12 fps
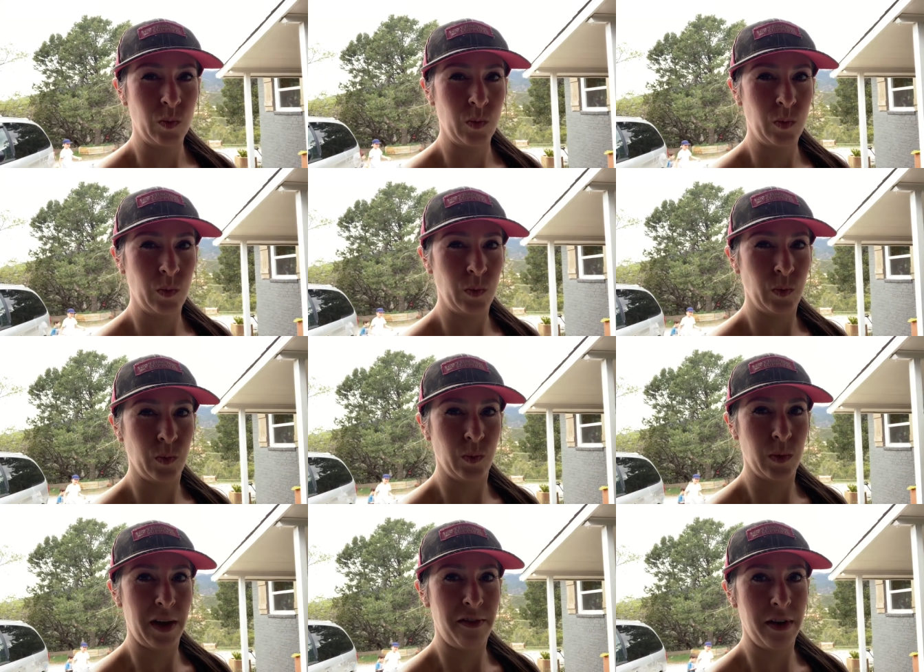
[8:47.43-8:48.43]
Mm,
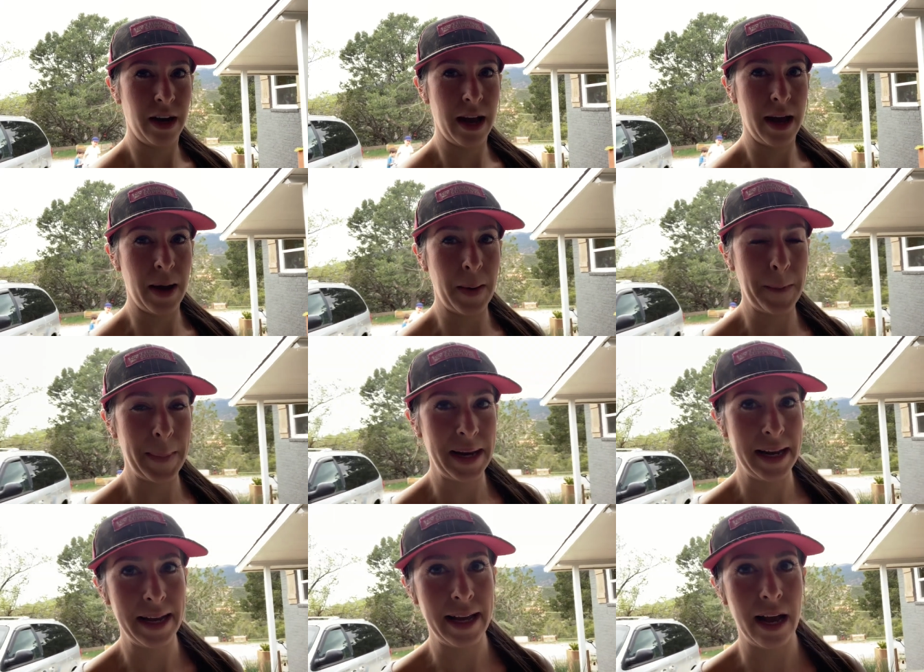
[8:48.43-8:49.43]
I forget how
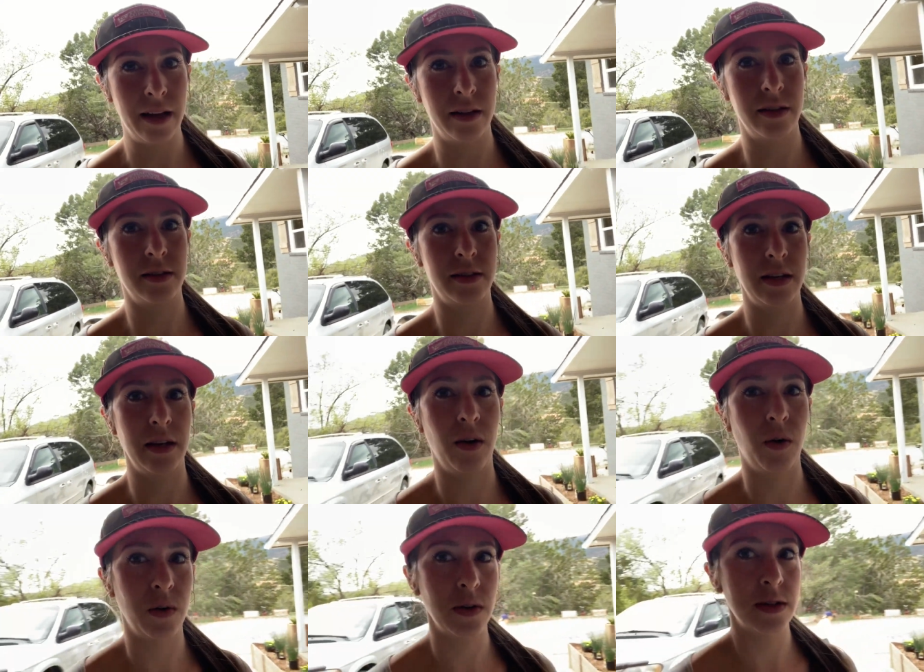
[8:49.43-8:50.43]
many gallons it
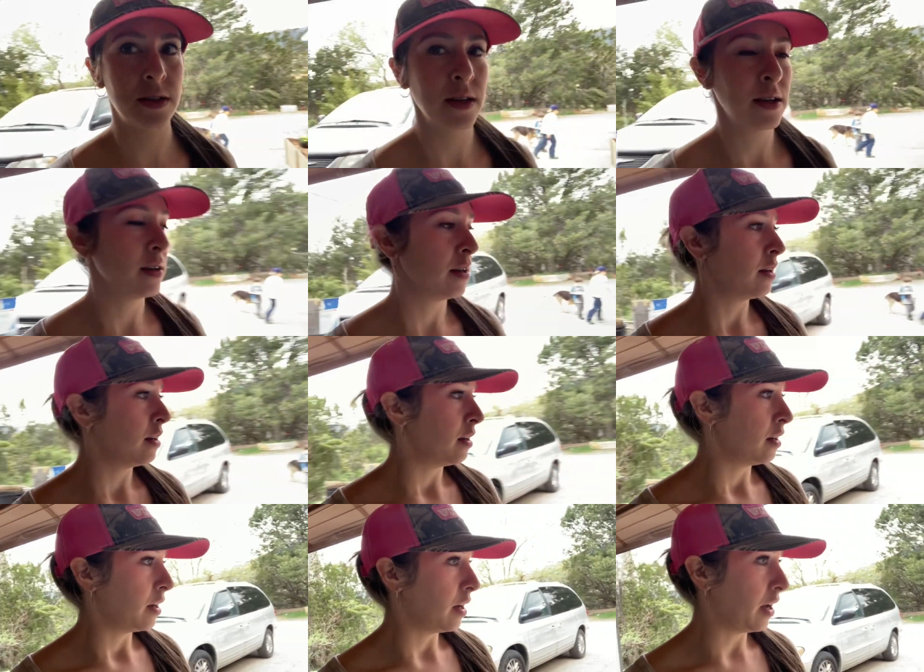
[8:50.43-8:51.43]
holds.
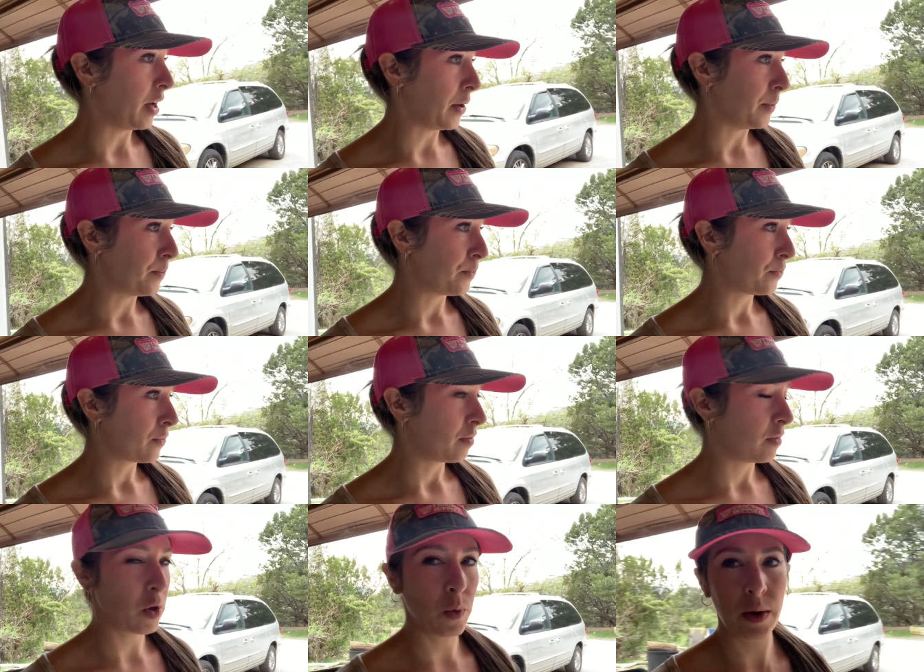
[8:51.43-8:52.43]
Um,
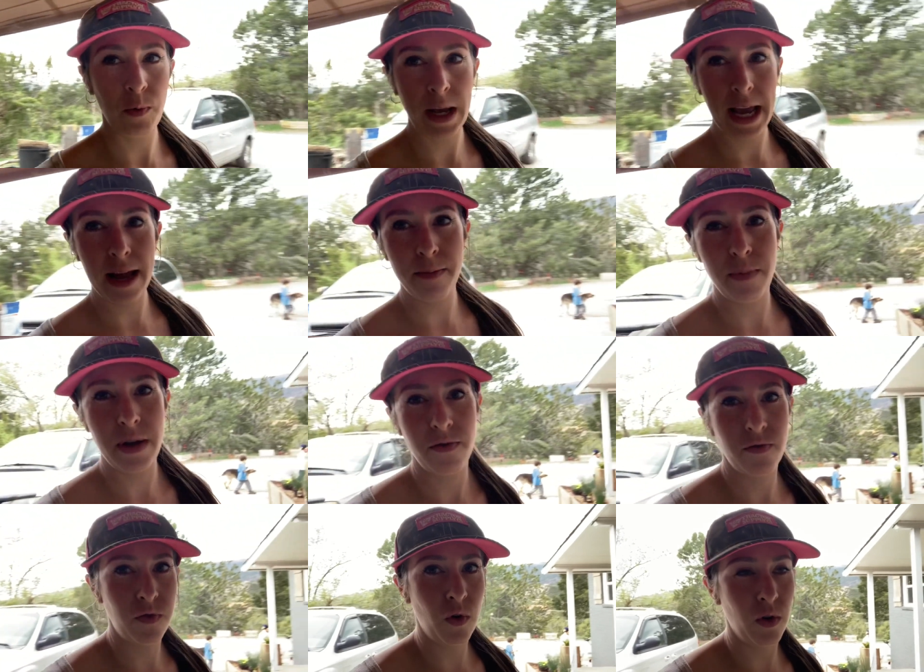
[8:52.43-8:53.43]
the one we had
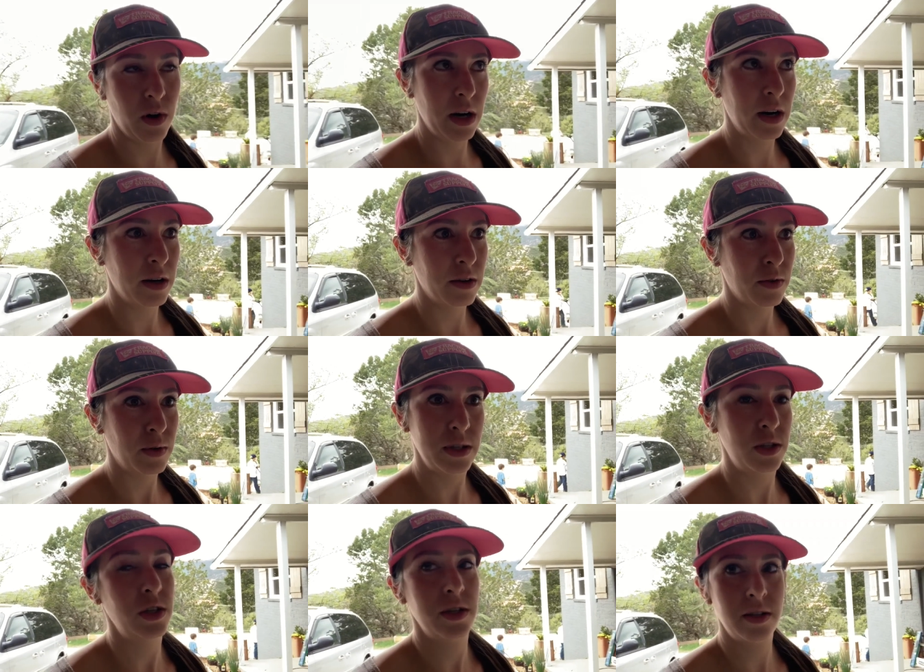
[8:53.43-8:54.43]
before
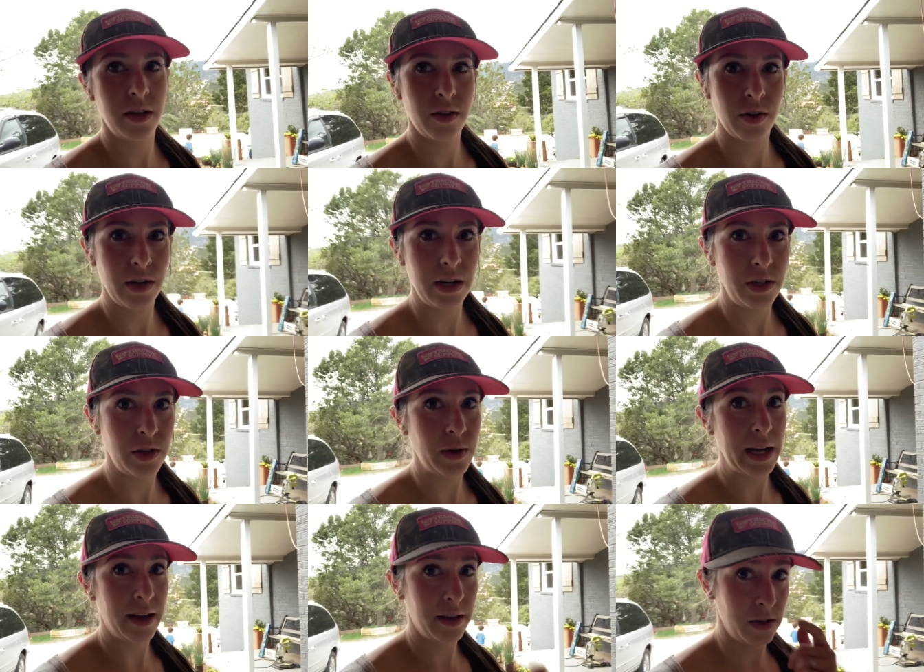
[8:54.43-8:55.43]
was just a thirty-two
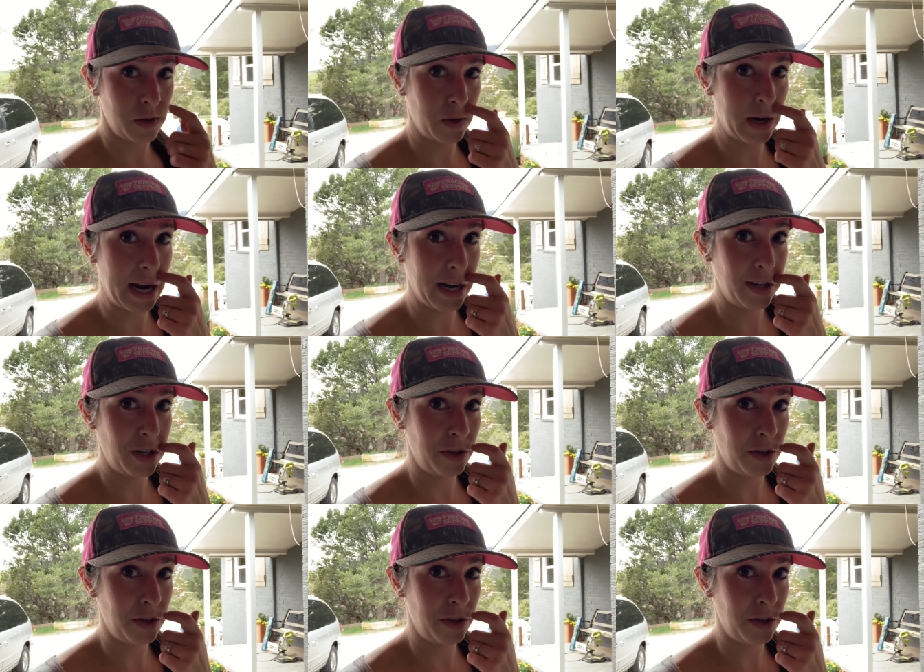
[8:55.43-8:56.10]
gallon trash